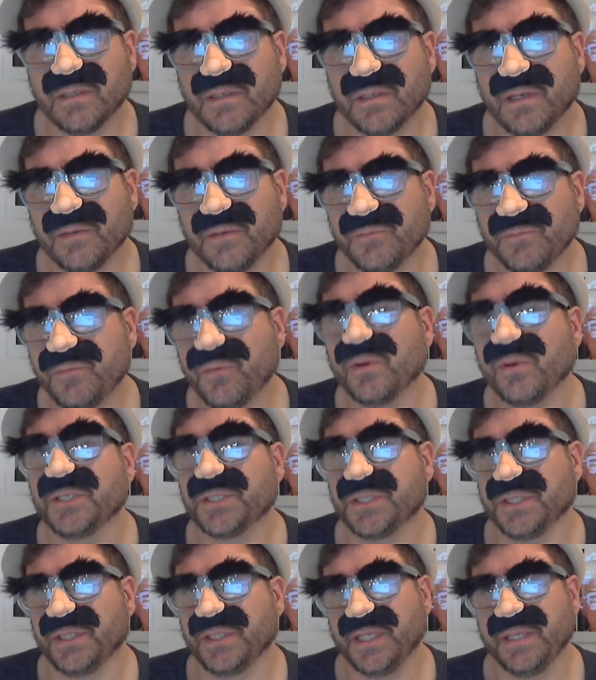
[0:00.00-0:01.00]

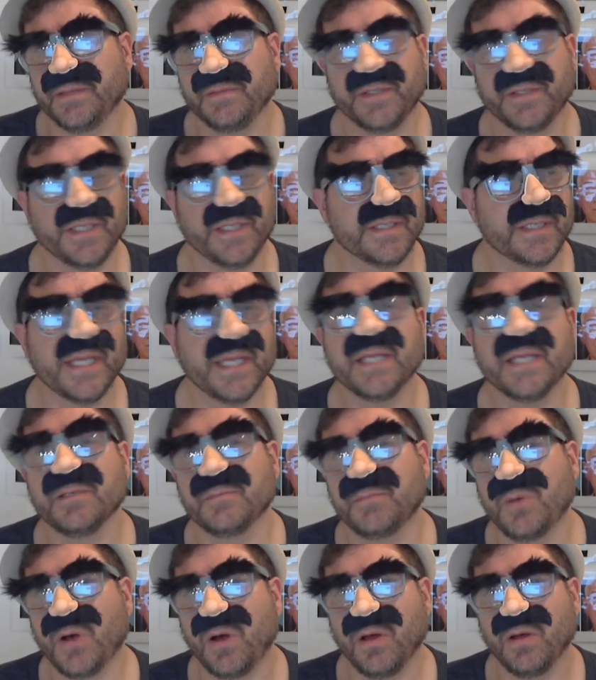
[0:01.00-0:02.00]
unfortunately, the
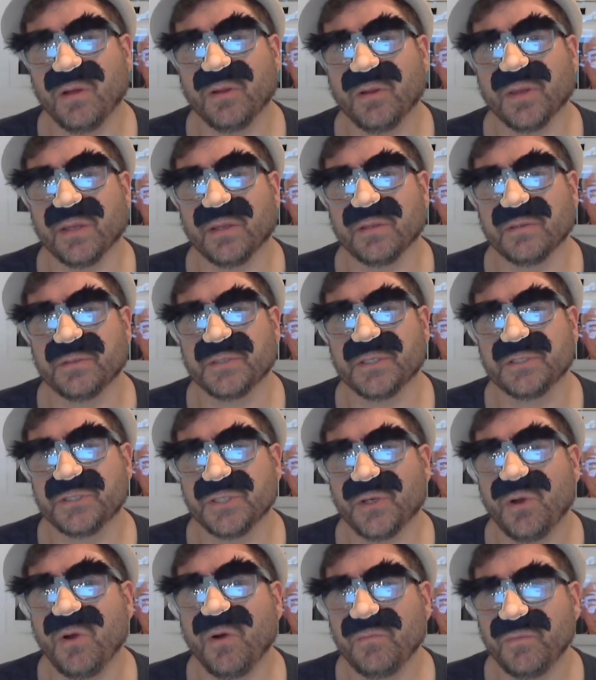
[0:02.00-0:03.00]
Kingdom Halls, the
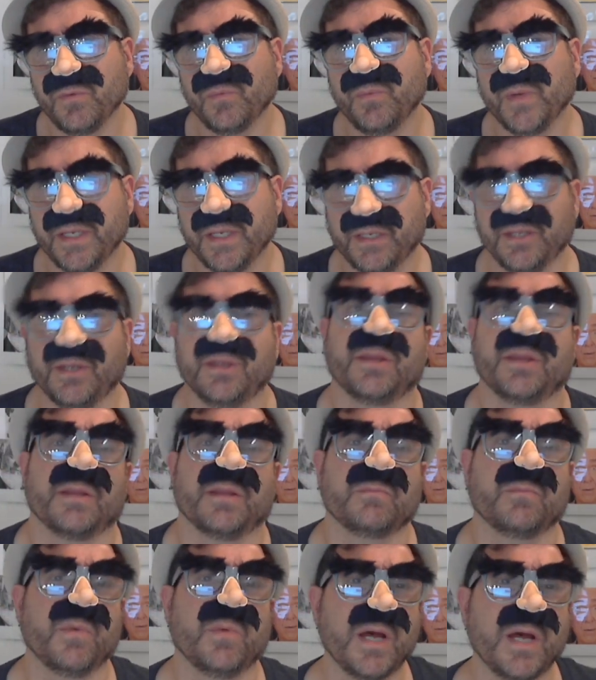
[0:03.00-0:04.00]
Jehovah Witness
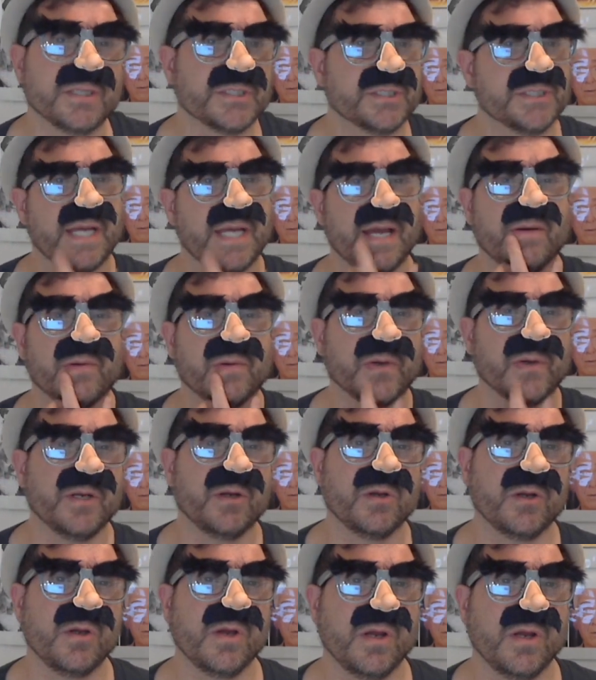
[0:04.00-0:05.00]
Watchtower,
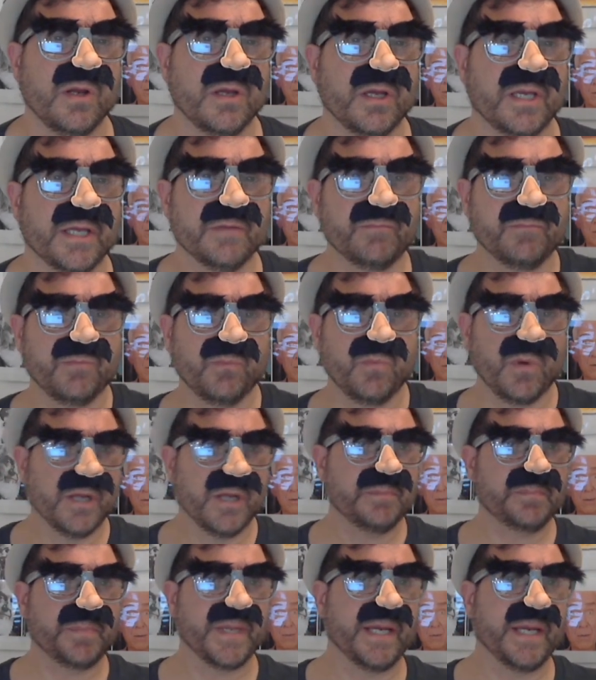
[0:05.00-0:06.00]
if
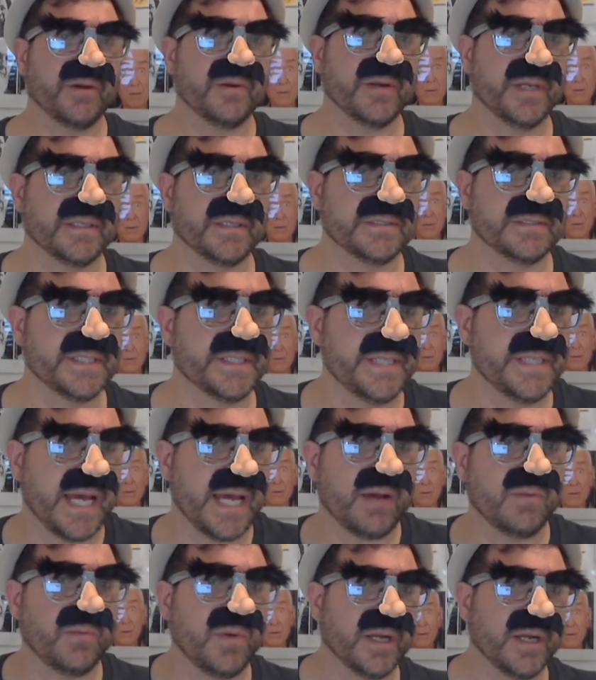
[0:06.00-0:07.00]
one parent did
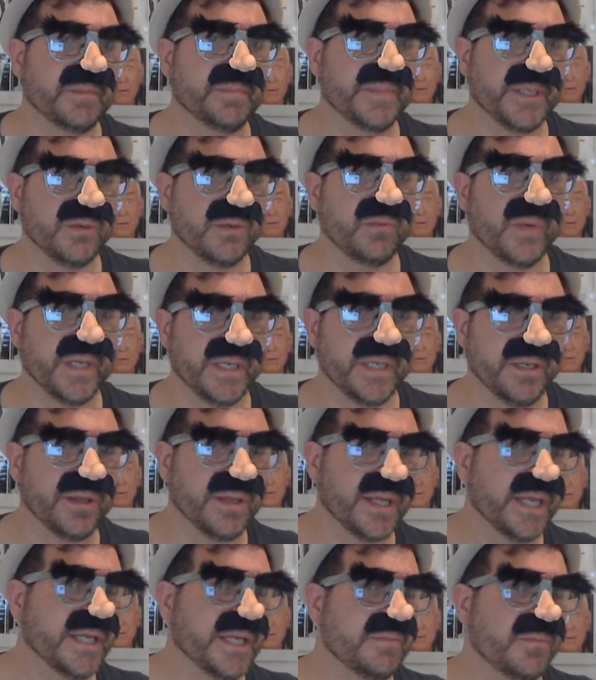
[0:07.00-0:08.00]
not want to be a witness
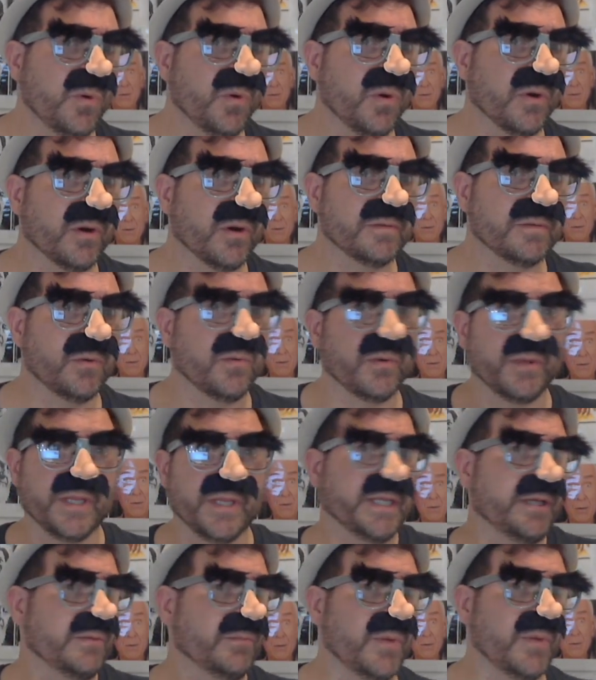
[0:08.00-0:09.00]
anymore, or they
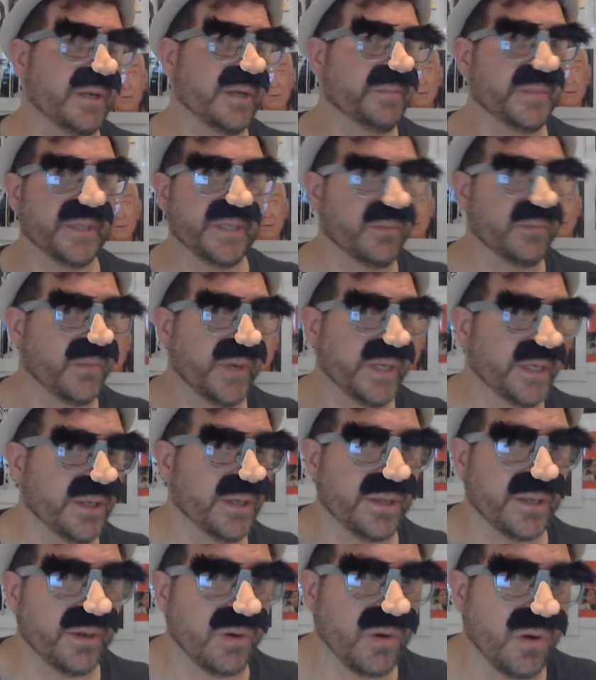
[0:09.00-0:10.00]
didn't want to be a
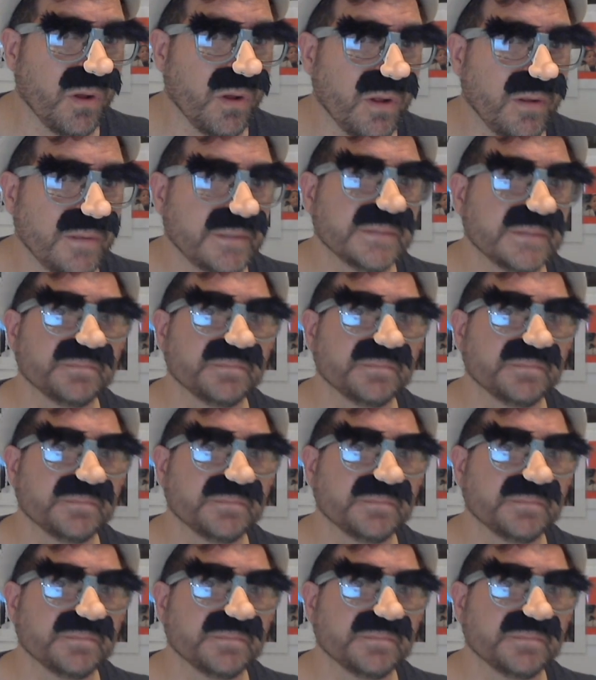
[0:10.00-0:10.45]
witness at all,